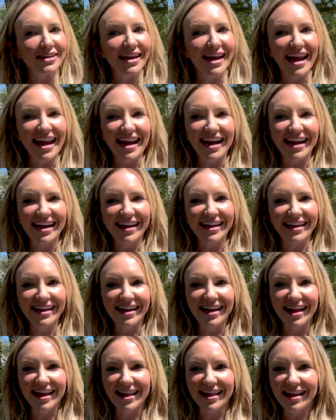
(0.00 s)
And
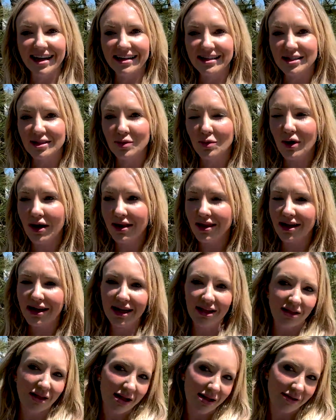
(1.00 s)
that's one thing I
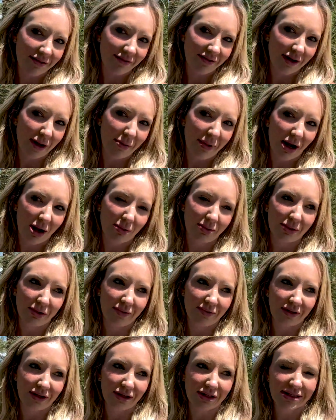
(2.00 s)
love about
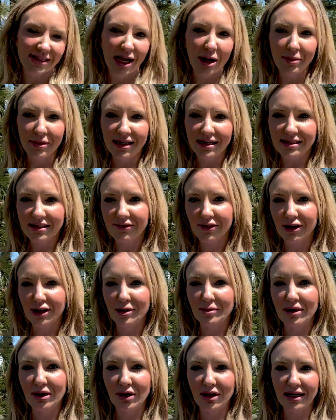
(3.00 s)
Broomfield is how many different
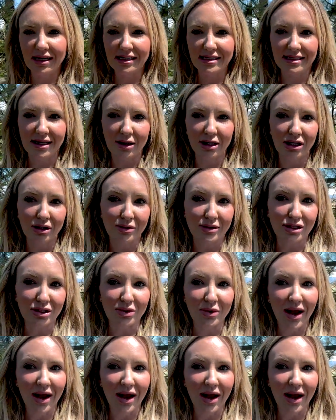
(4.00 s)
communities that you do